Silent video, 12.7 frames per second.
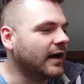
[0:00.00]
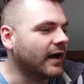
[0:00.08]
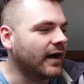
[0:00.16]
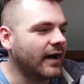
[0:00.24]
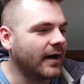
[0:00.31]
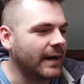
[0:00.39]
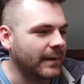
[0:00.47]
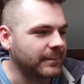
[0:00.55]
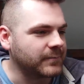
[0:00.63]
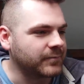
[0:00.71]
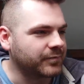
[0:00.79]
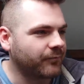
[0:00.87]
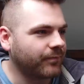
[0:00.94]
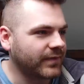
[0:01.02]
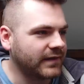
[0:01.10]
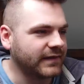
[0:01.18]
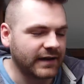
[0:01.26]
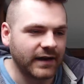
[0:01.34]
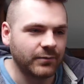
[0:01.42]
Then
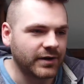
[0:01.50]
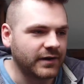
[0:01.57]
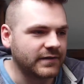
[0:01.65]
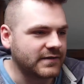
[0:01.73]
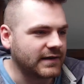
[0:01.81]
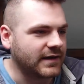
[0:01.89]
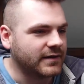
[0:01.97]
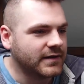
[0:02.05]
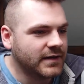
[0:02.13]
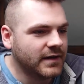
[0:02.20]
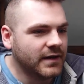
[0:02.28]
I would understand.